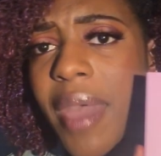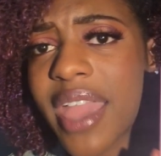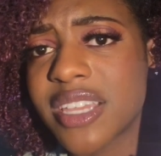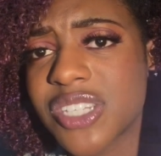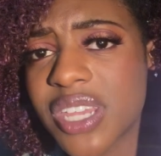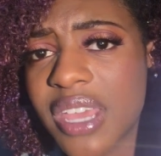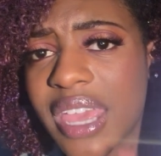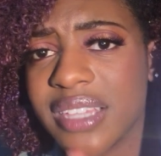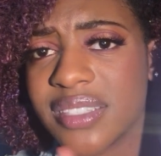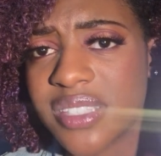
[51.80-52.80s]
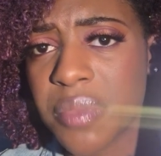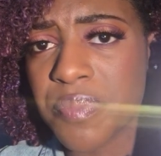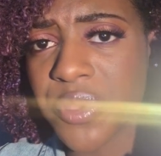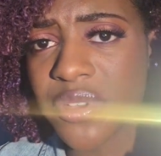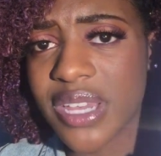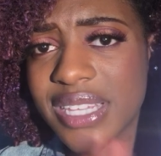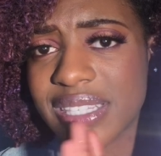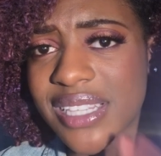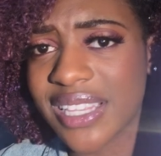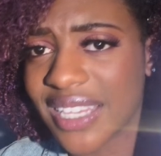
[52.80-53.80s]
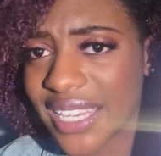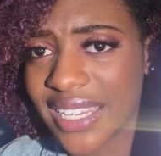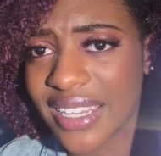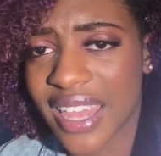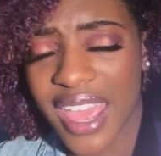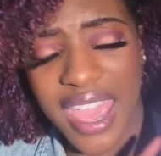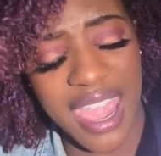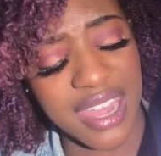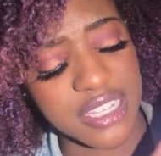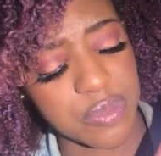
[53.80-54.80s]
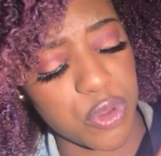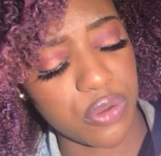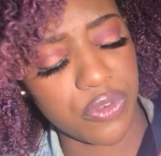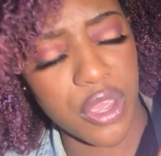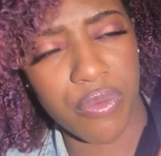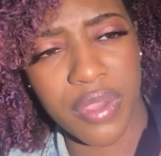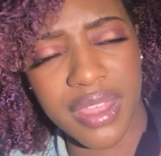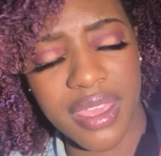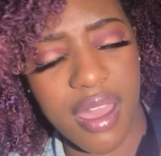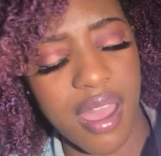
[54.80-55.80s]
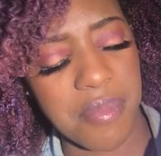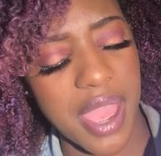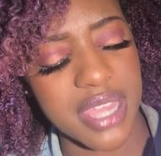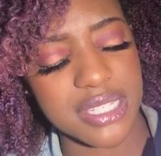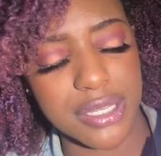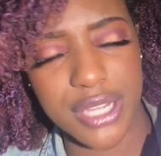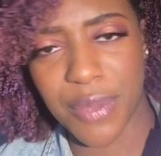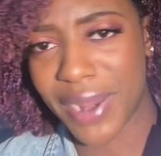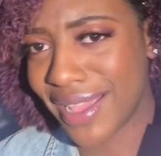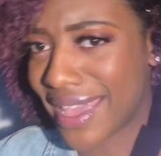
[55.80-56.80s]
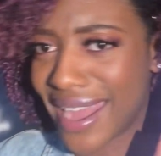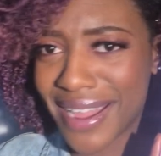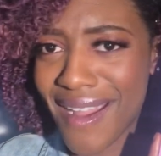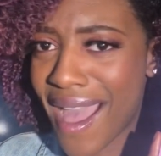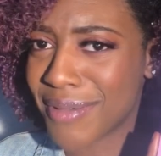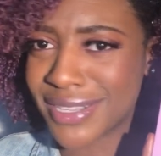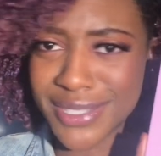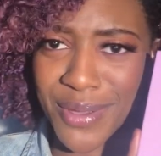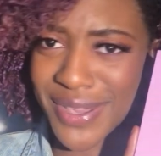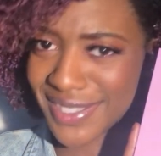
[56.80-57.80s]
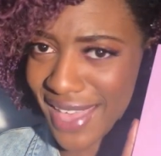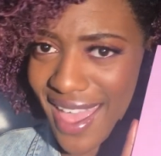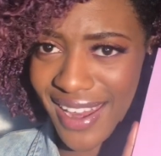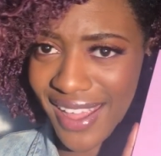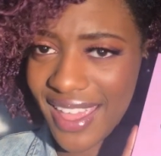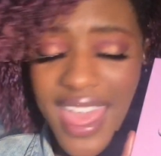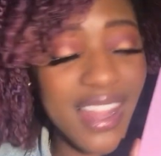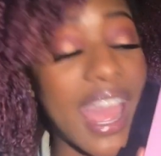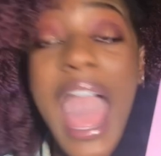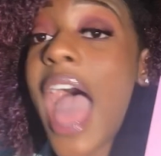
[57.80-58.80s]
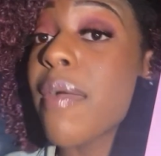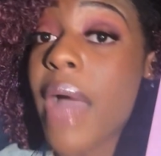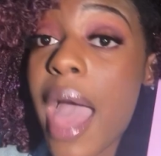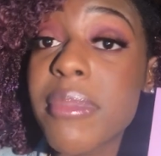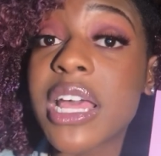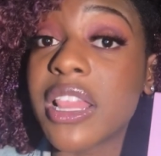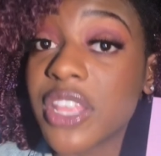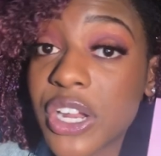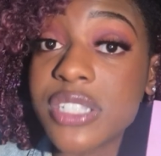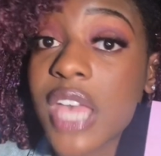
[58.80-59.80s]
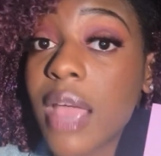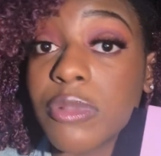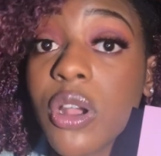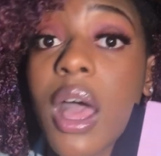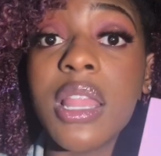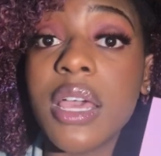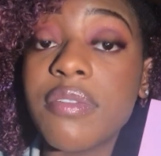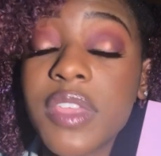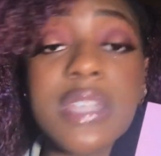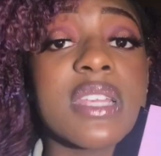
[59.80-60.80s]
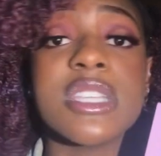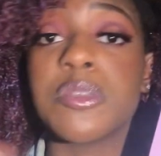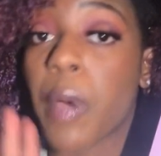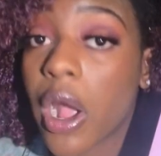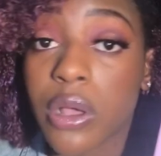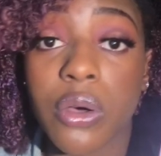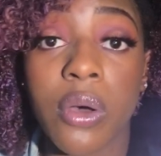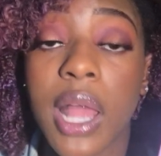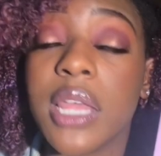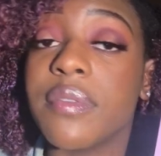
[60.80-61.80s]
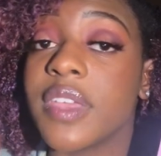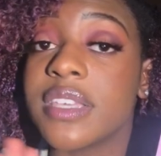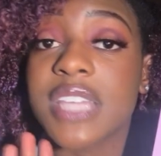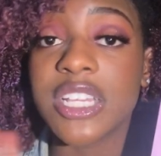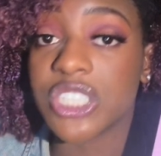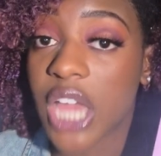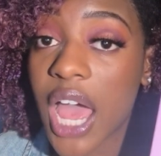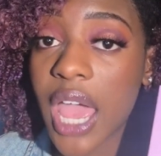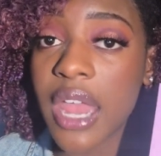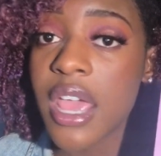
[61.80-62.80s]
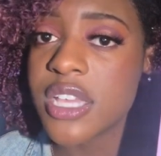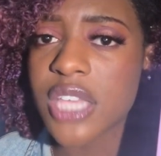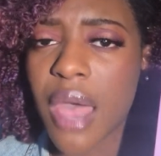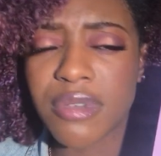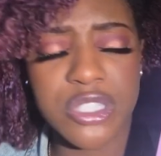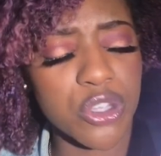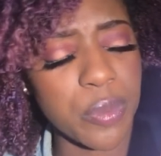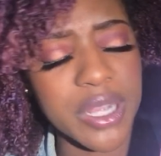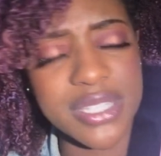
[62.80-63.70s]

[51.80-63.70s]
the packaging. It's simple, it's clean, and it's beautiful. It really caught my attention. Like when I got it, girl, I was so excited. Like I'm a glitter type girl. I love things that sparkle. I love things that shine. So I was super